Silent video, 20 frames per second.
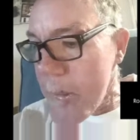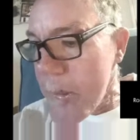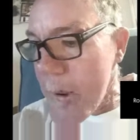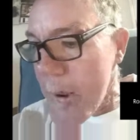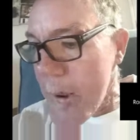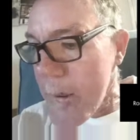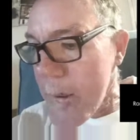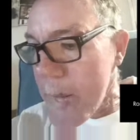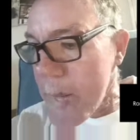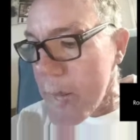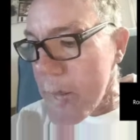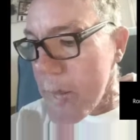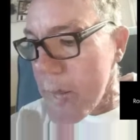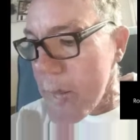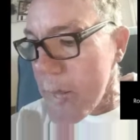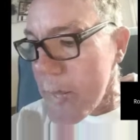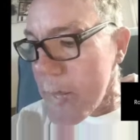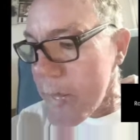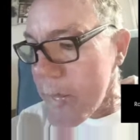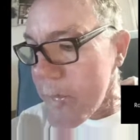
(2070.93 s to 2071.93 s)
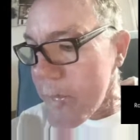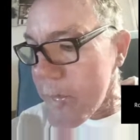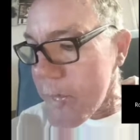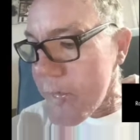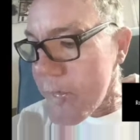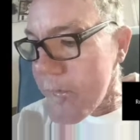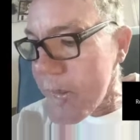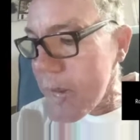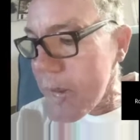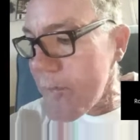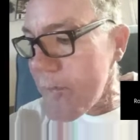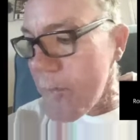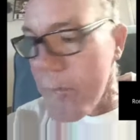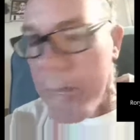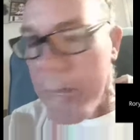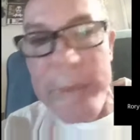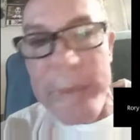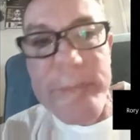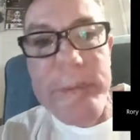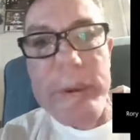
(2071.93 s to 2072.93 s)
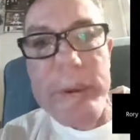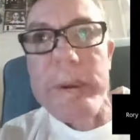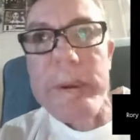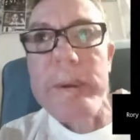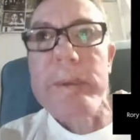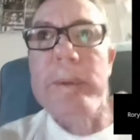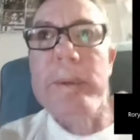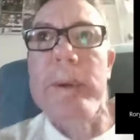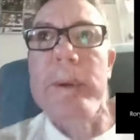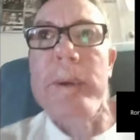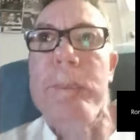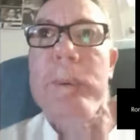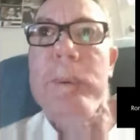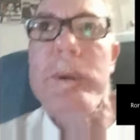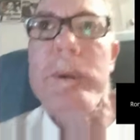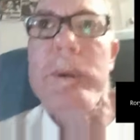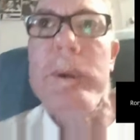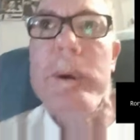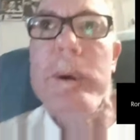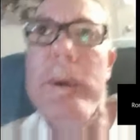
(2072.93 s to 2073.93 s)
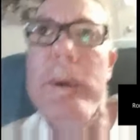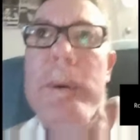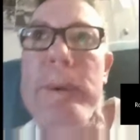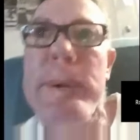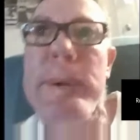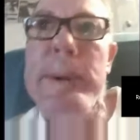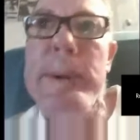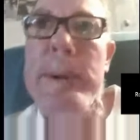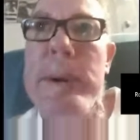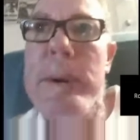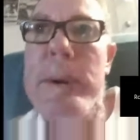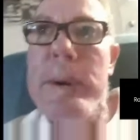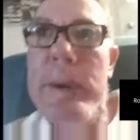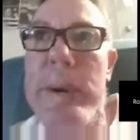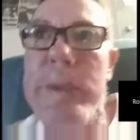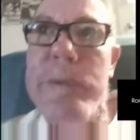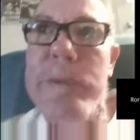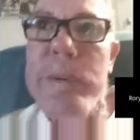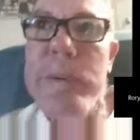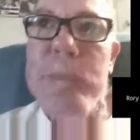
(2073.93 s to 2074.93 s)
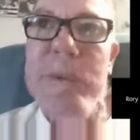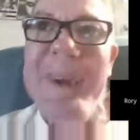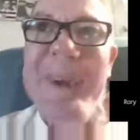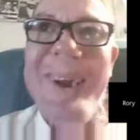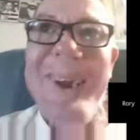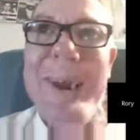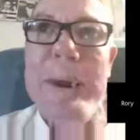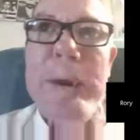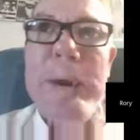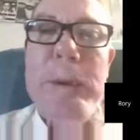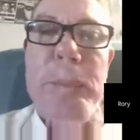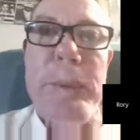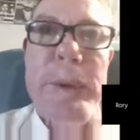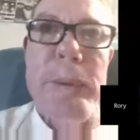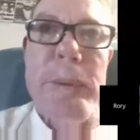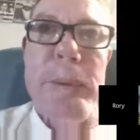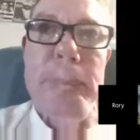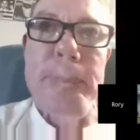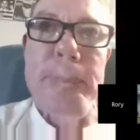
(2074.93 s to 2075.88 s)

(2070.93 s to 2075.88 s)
not. It's evil. I think. It's upsetting to me.